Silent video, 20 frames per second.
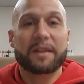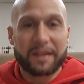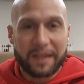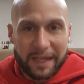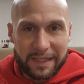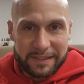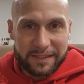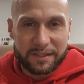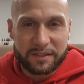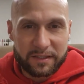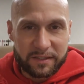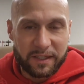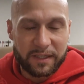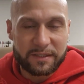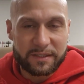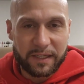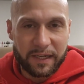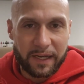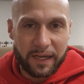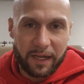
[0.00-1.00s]
less than
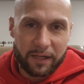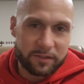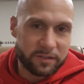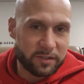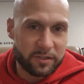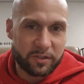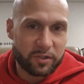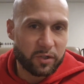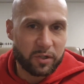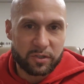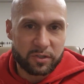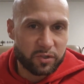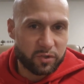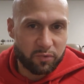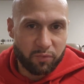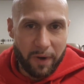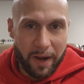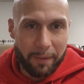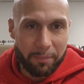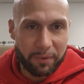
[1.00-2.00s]
16 ounces, you can
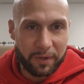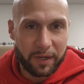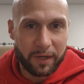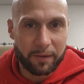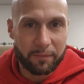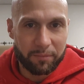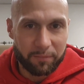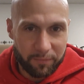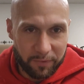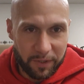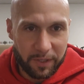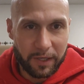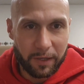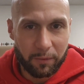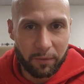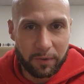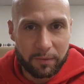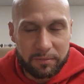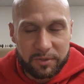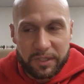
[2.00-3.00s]
just wrap it up. You
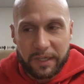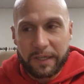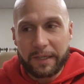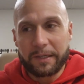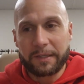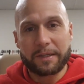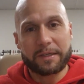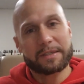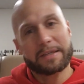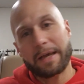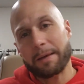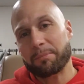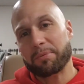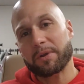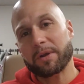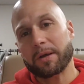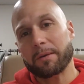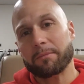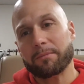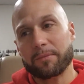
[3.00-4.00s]
get what I'm saying? Tape
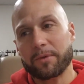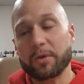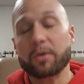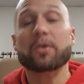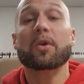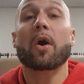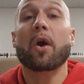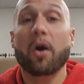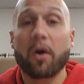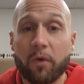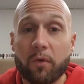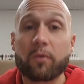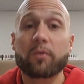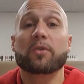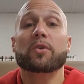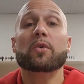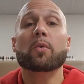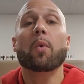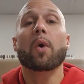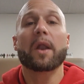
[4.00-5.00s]
it up. You
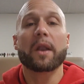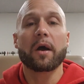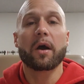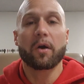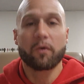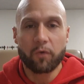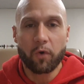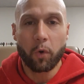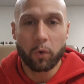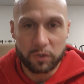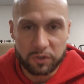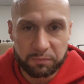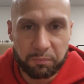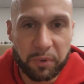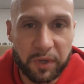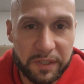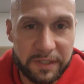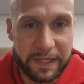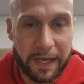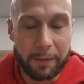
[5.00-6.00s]
you want to, of course,
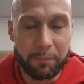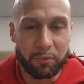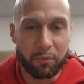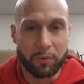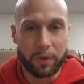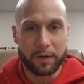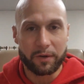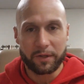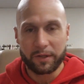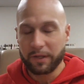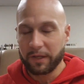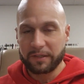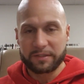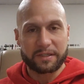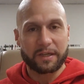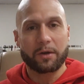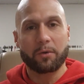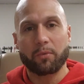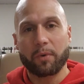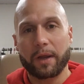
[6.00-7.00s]
put tape around it.
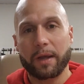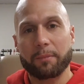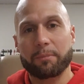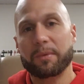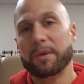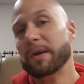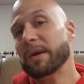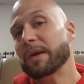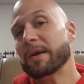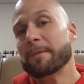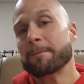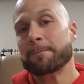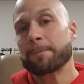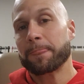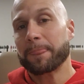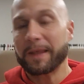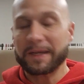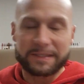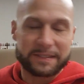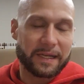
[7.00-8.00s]
It's going to rip.
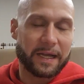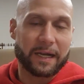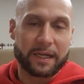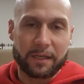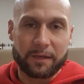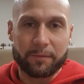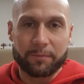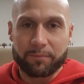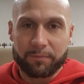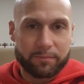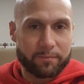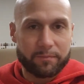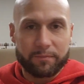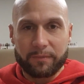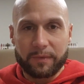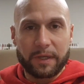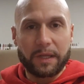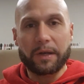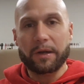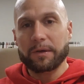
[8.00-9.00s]
It's not going
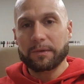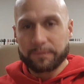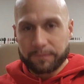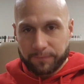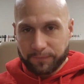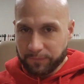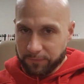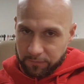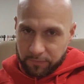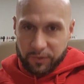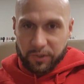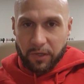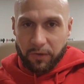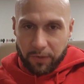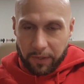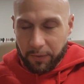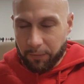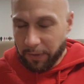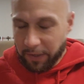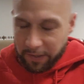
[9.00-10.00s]
to, you know.
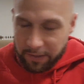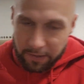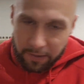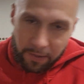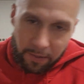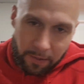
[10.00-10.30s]
So anyway